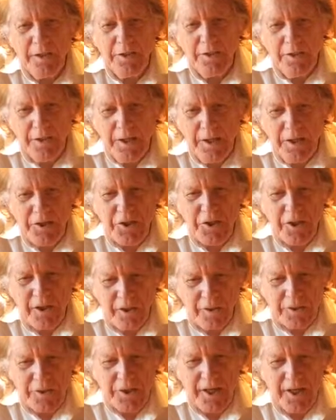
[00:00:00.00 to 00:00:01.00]
You need to
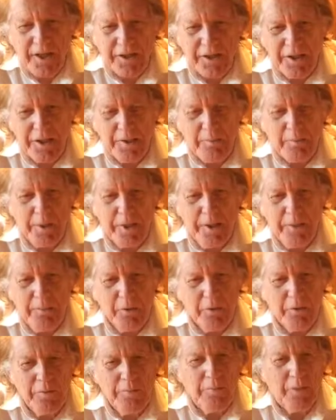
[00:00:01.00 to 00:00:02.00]
contact these
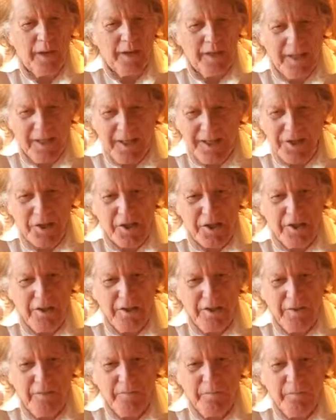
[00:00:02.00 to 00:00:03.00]
people by
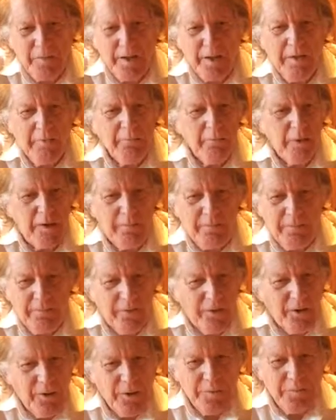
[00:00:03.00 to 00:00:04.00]
letter, by
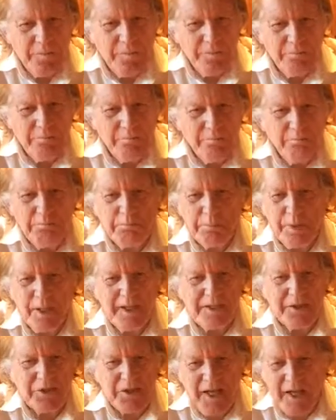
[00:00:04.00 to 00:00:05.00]
phone,
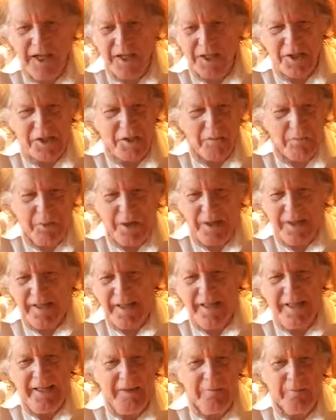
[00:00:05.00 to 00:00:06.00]
by text,
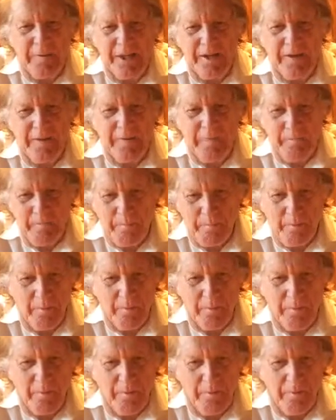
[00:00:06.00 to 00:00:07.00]
by email,
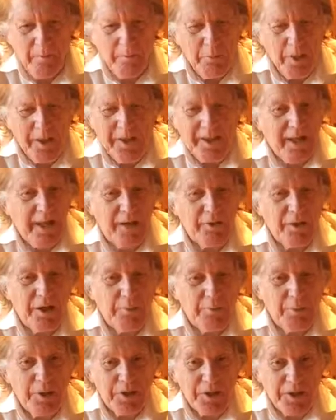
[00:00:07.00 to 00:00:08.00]
by
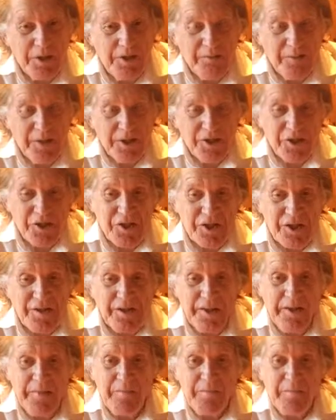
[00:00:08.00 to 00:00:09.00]
carrier pigeon if
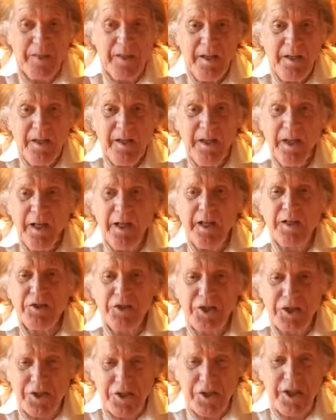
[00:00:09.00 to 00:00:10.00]
necessary,
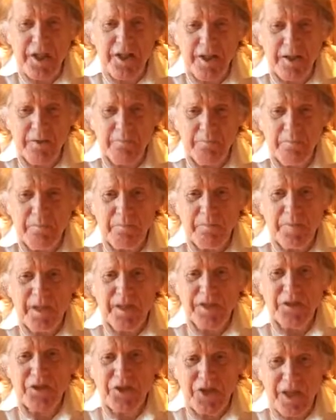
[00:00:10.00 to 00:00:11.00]
and just tell them
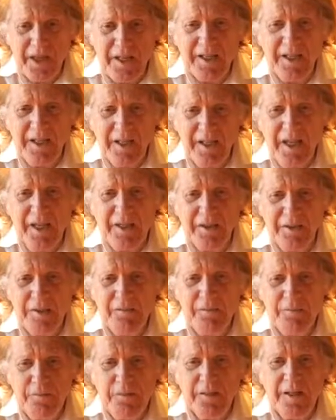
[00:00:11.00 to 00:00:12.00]
exactly how
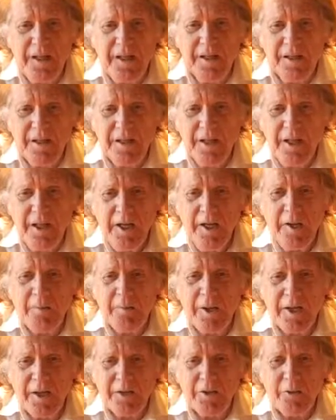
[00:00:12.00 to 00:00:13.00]
you feel
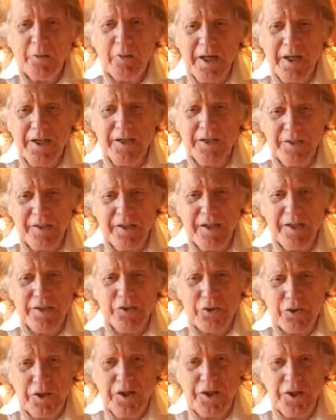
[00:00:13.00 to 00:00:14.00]
about the way that
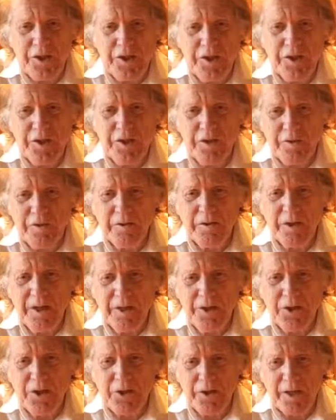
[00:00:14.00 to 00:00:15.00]
they're treating you
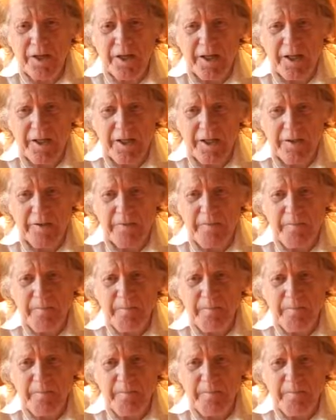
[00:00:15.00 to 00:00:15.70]
in Sugarland.